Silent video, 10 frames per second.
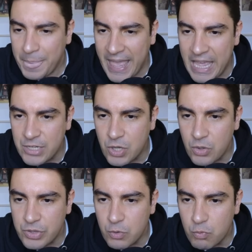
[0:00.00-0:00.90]
And
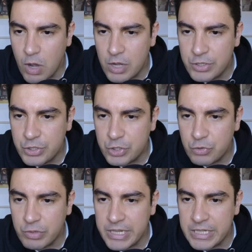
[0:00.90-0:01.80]
on the one
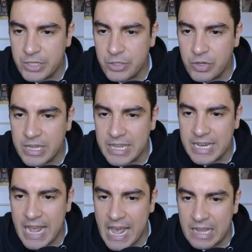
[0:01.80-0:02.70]
screen, you can
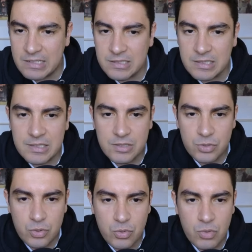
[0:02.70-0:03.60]
get access
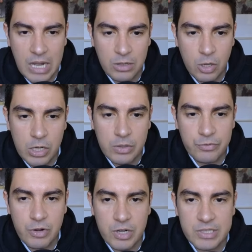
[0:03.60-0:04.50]
to a lot of the
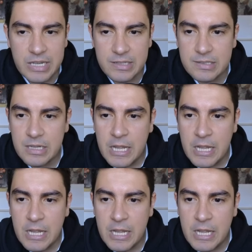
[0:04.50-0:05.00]
front ends.